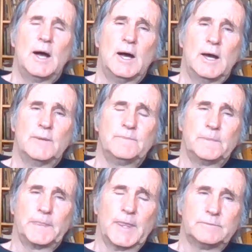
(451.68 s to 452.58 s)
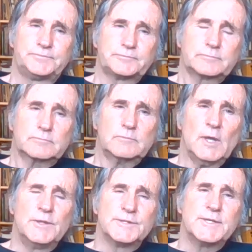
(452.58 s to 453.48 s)
The
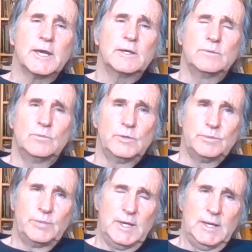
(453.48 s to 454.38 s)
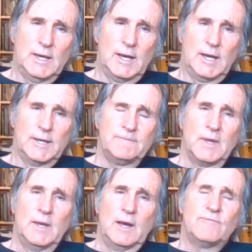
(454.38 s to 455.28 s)
second would be a
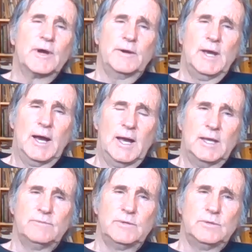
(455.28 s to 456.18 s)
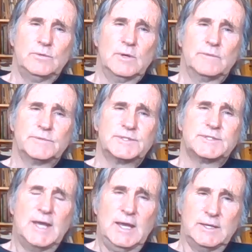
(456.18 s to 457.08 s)
very high view of the
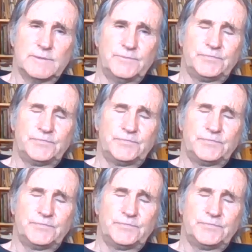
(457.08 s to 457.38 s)
state.